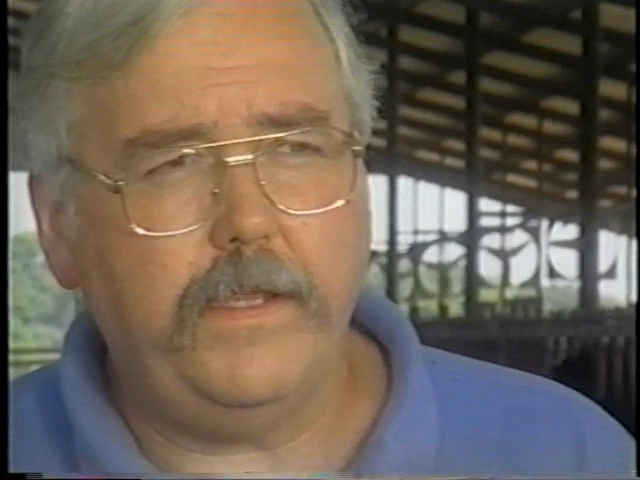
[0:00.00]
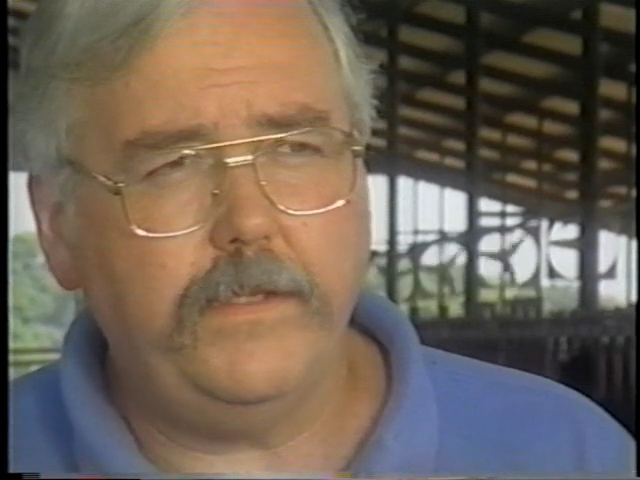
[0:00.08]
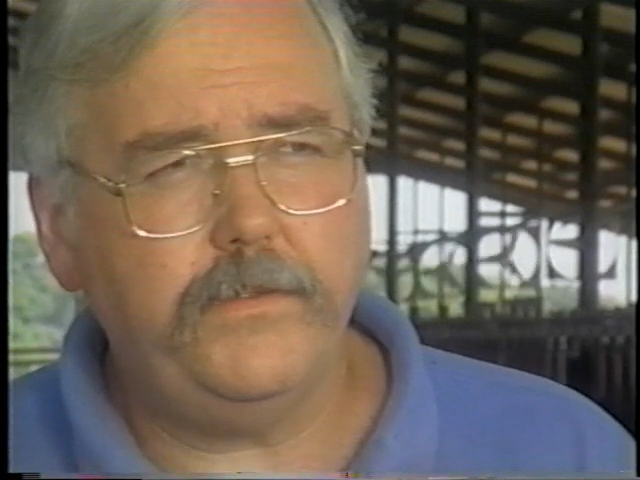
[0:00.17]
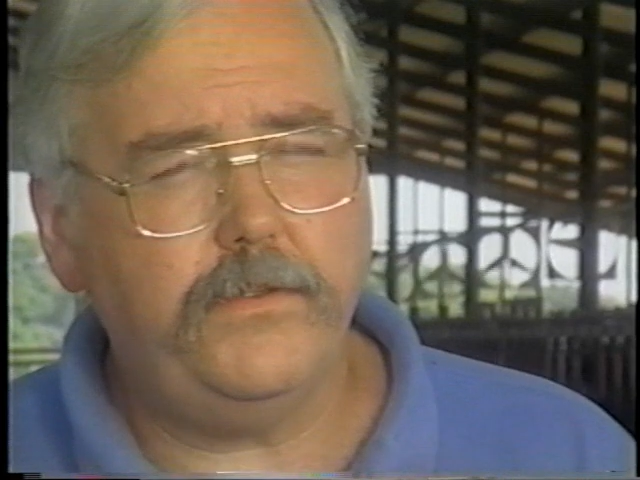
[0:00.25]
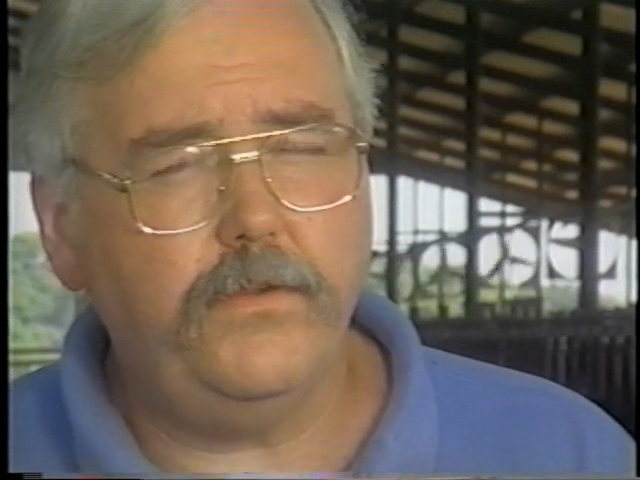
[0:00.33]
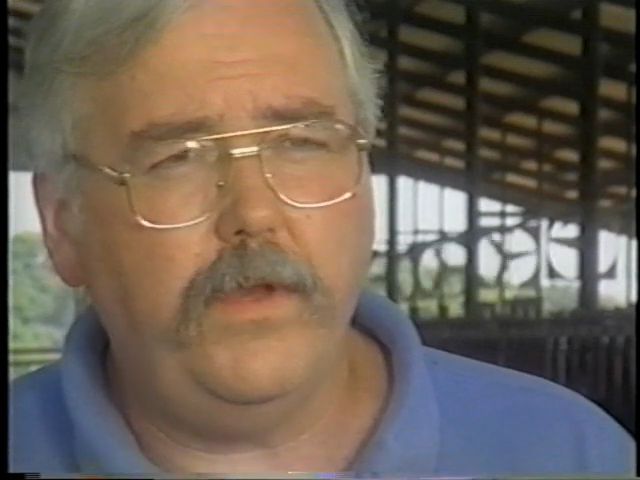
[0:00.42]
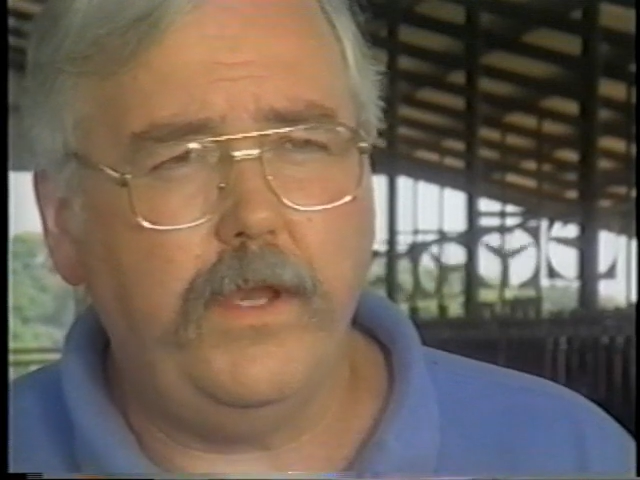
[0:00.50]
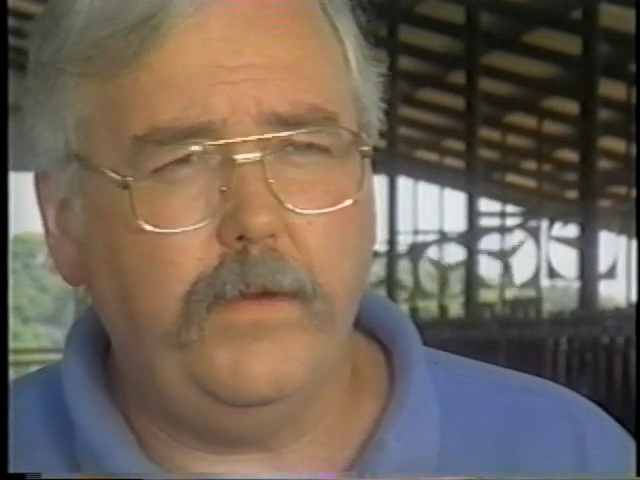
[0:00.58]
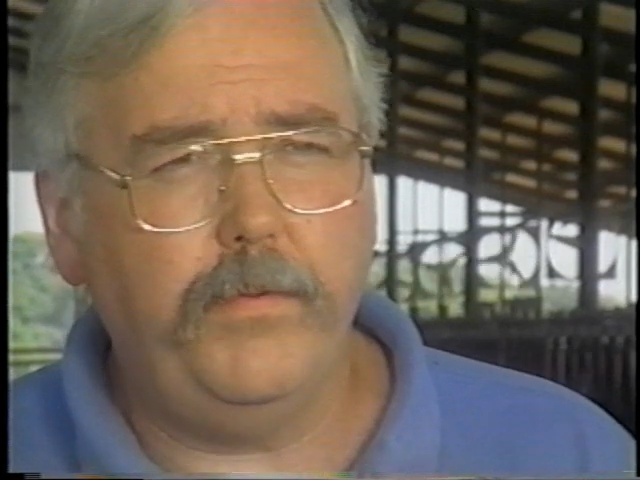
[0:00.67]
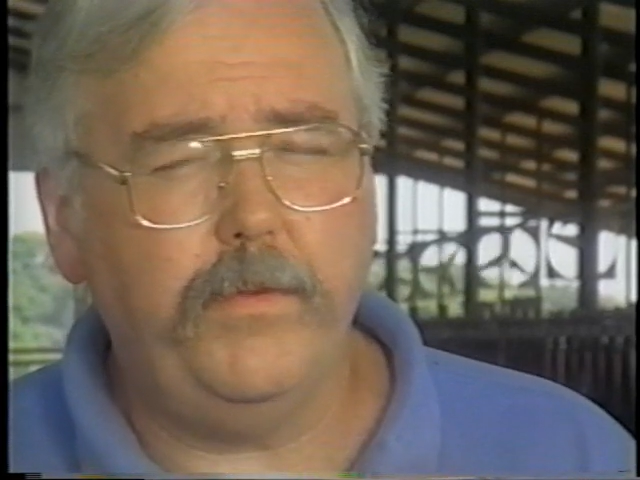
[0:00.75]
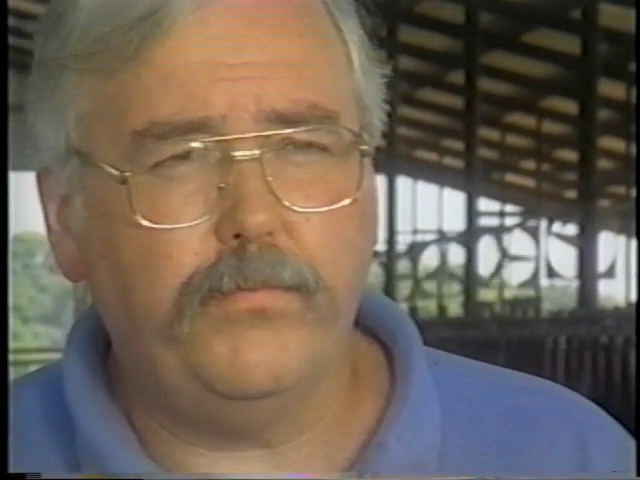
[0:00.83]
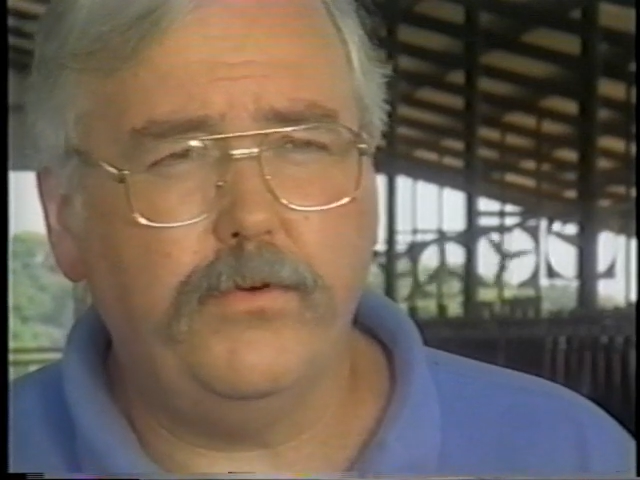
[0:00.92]
is to
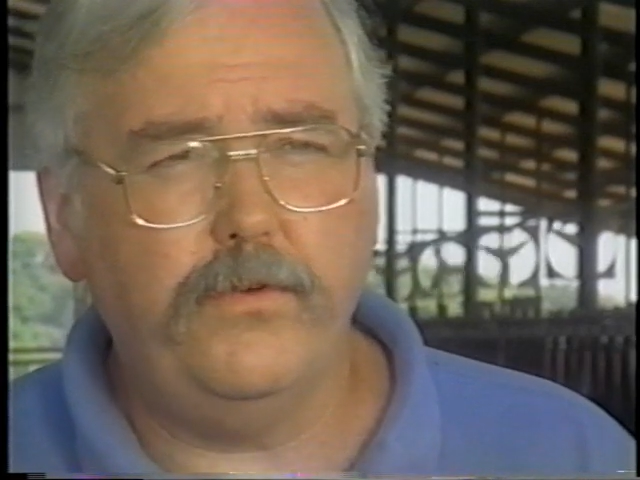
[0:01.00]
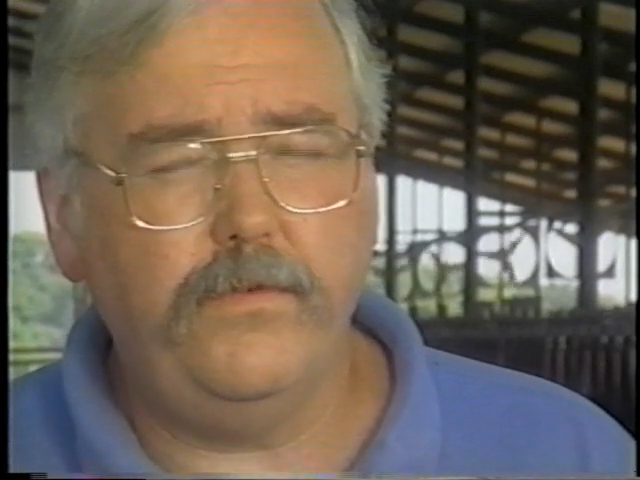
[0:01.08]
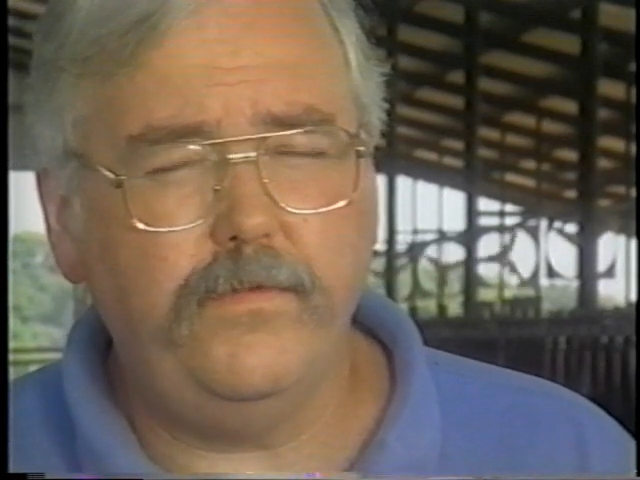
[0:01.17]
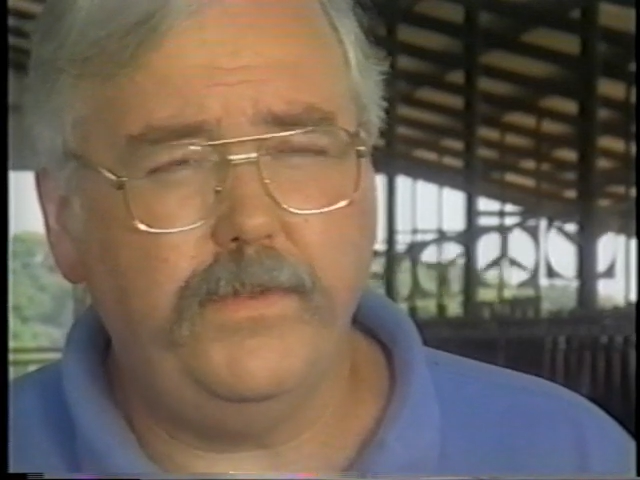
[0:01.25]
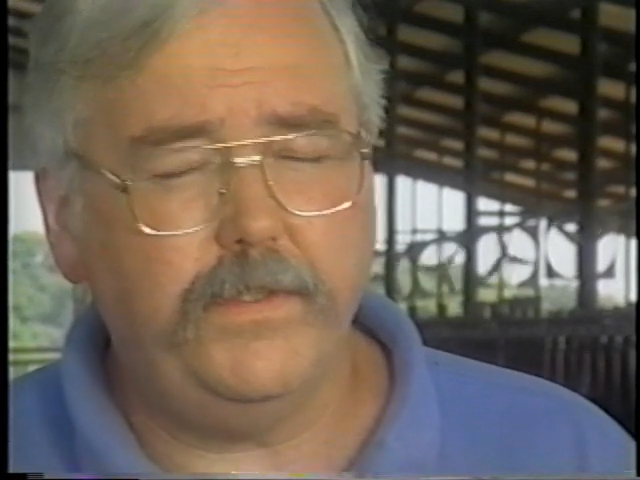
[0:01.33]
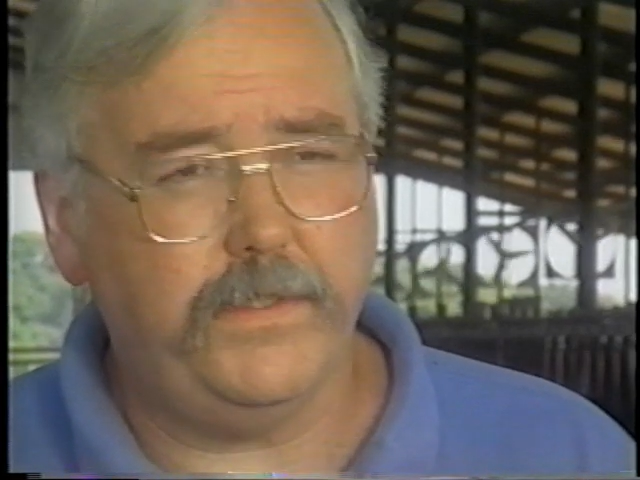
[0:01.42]
help improve